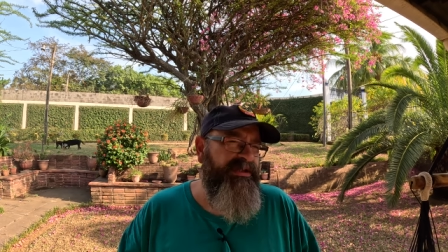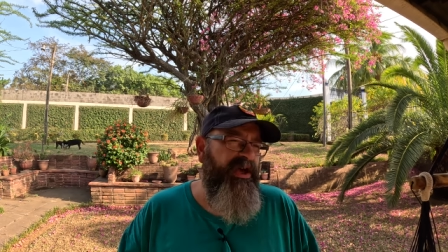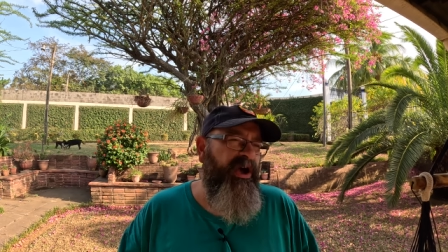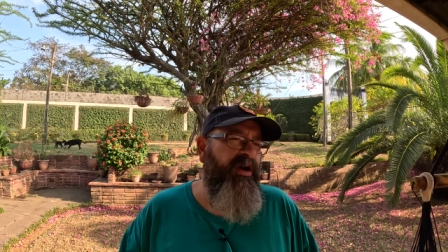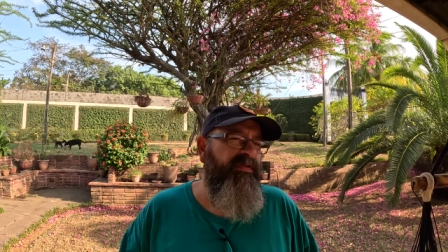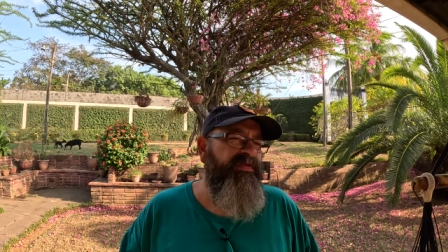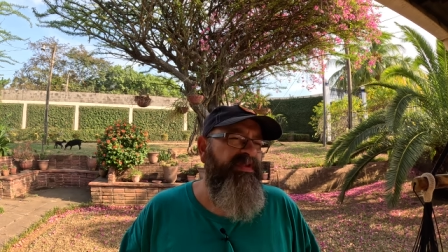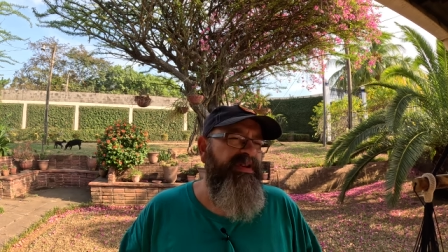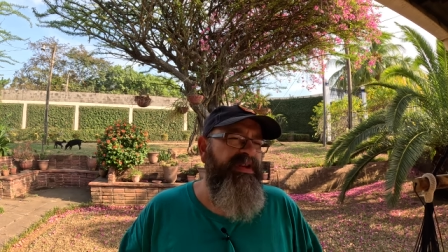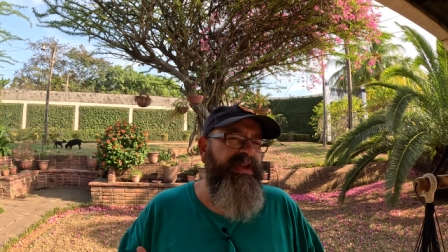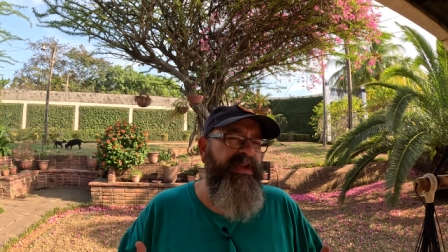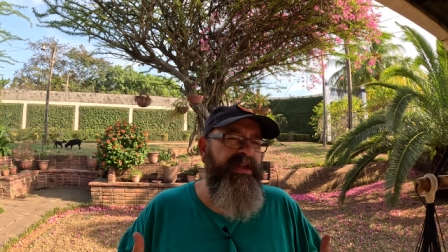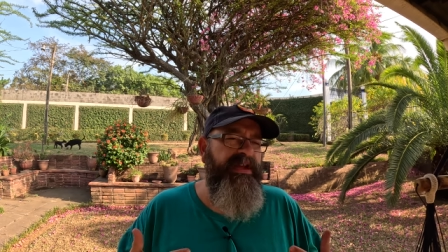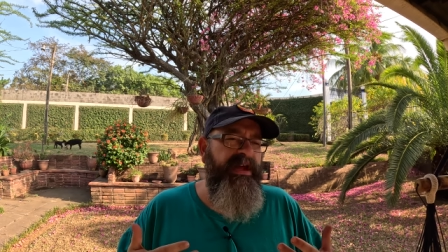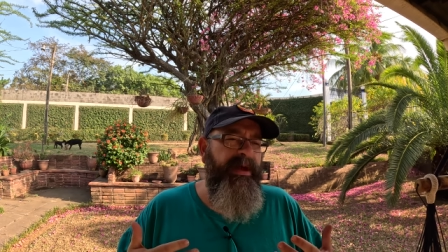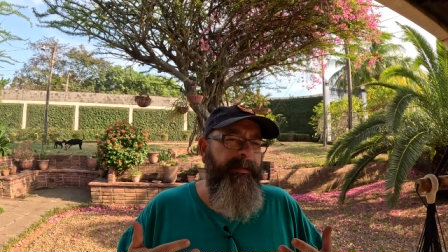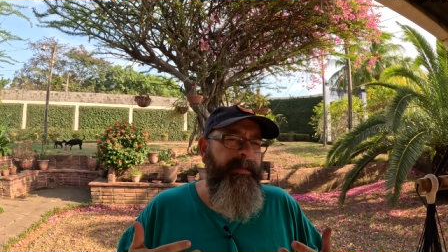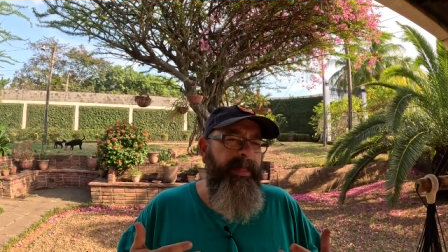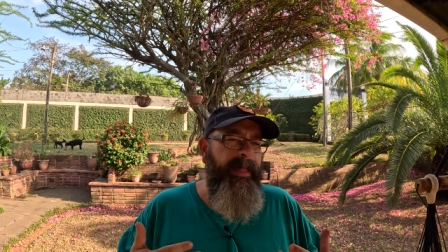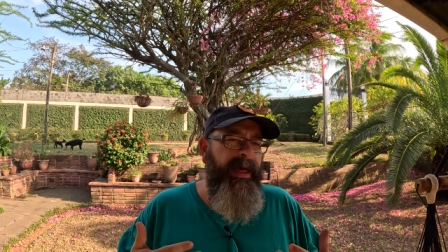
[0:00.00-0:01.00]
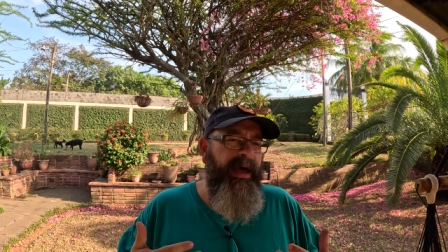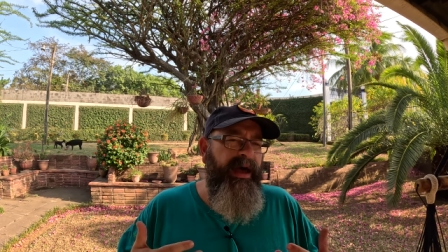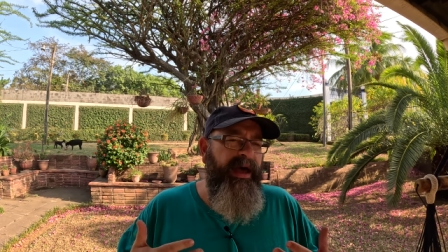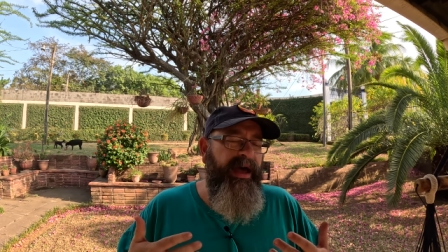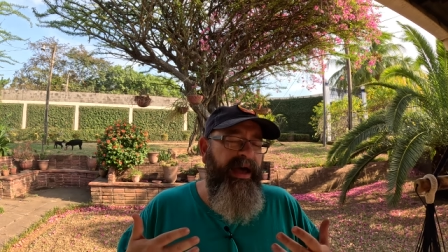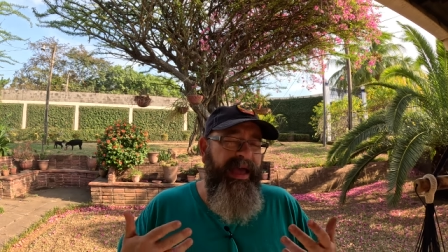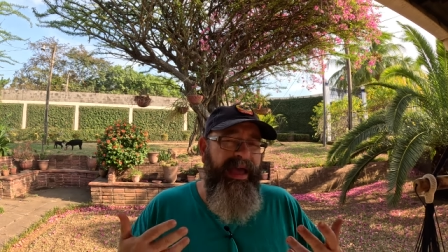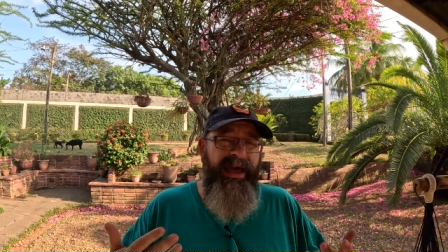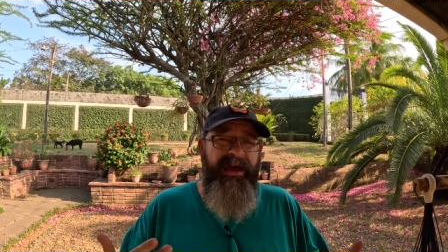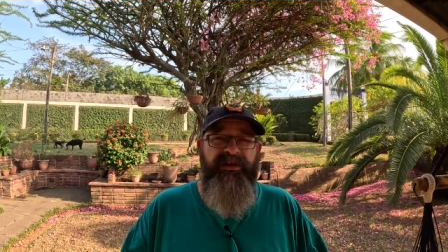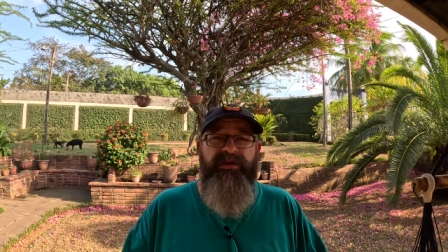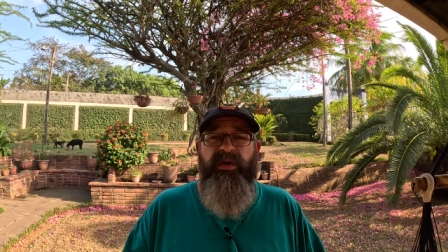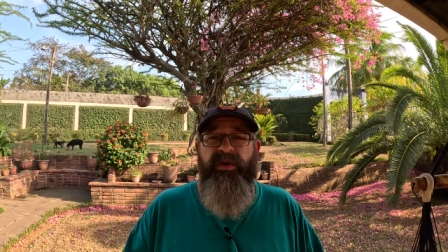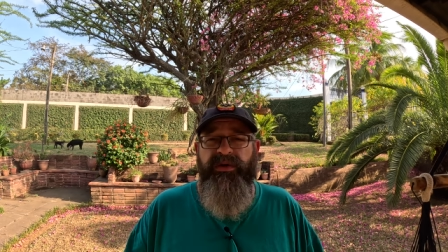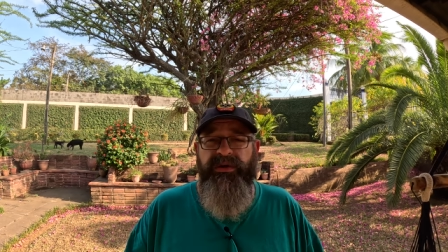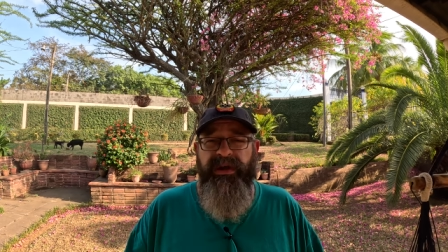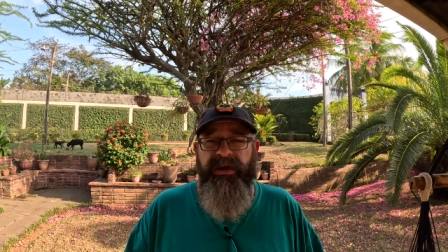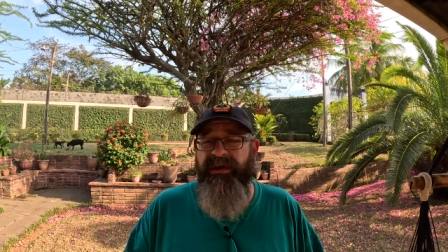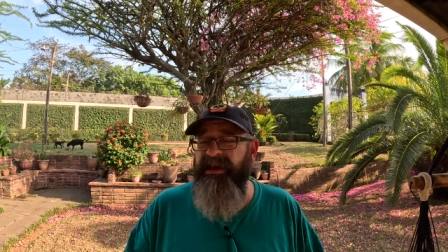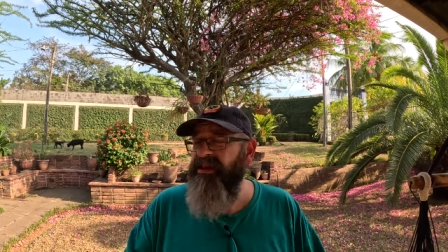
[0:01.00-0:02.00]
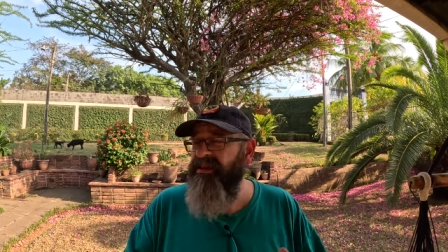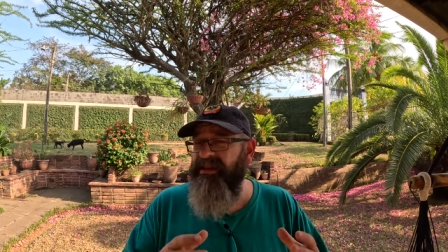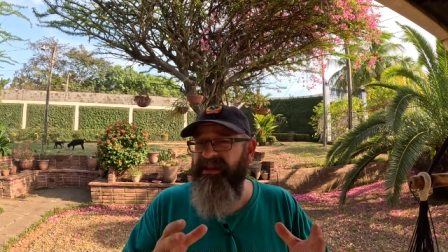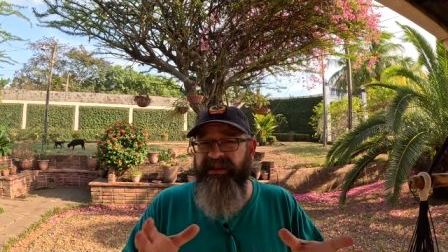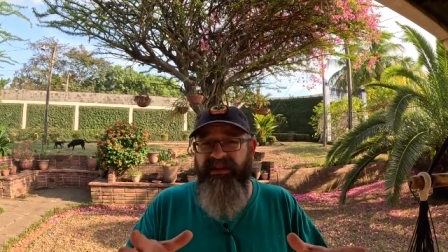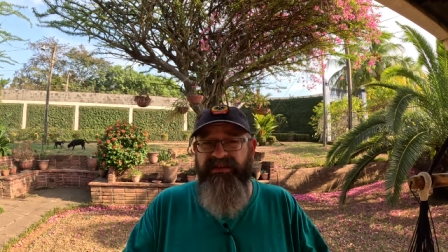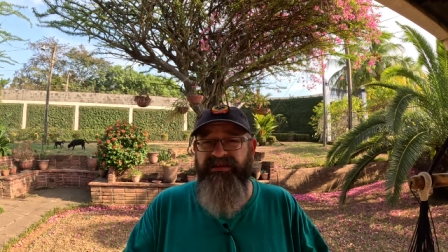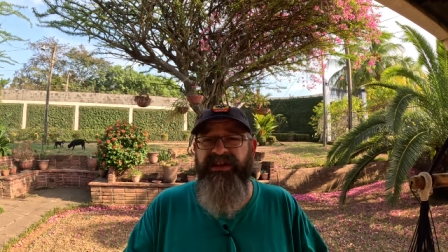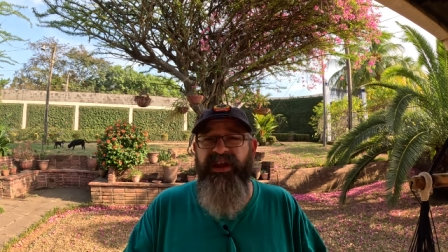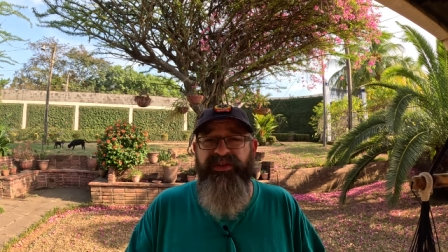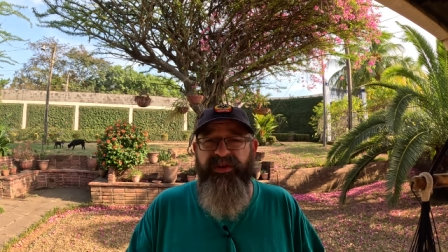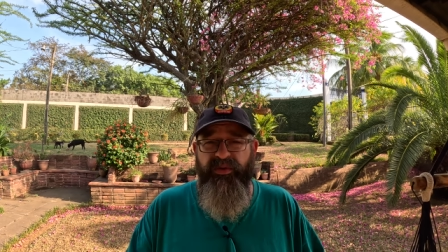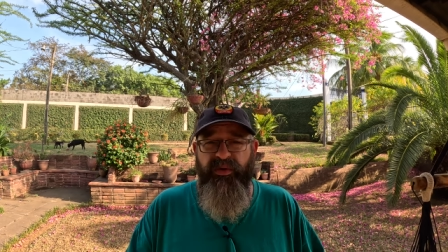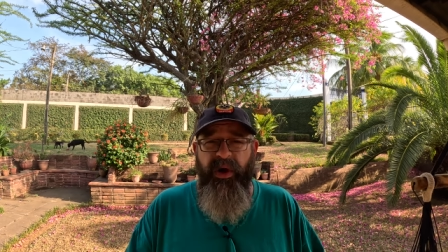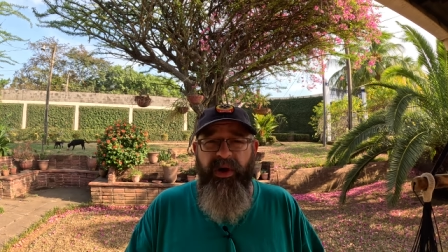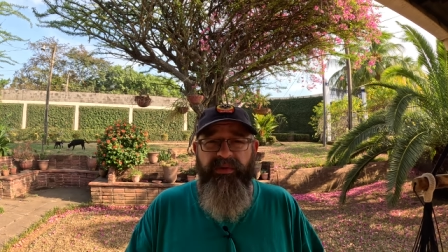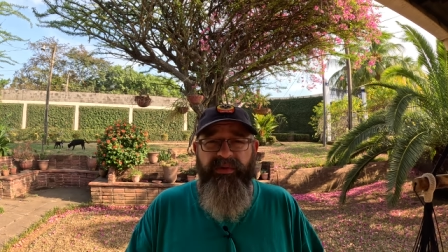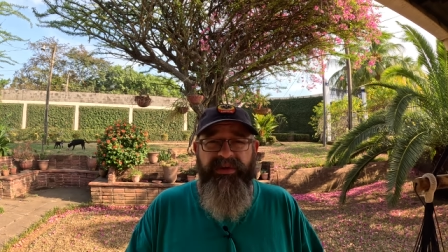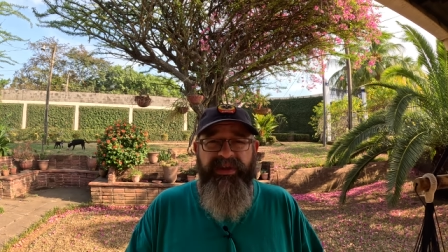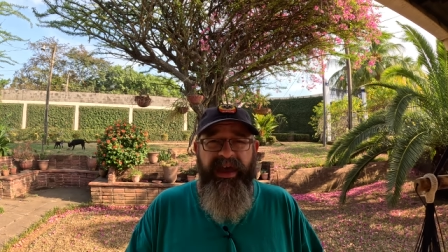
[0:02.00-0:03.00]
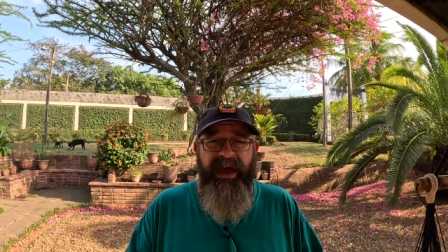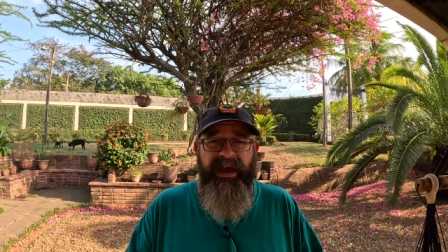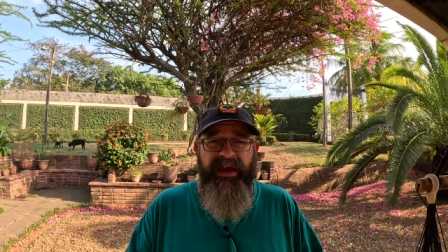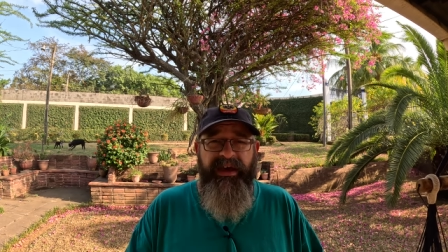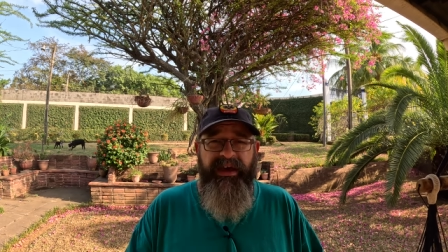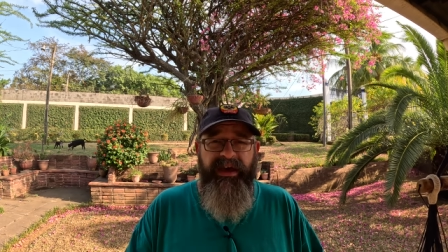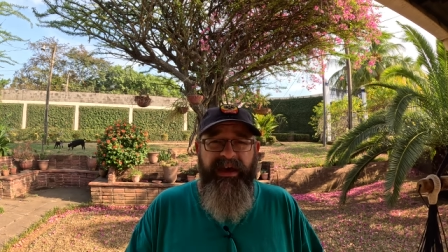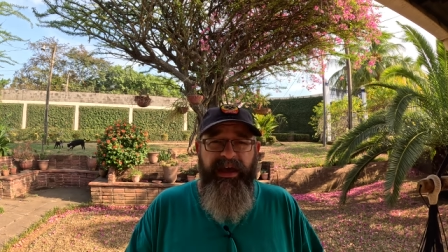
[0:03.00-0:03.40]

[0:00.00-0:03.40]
They often need uh, hand holding, and there's nothing wrong with that.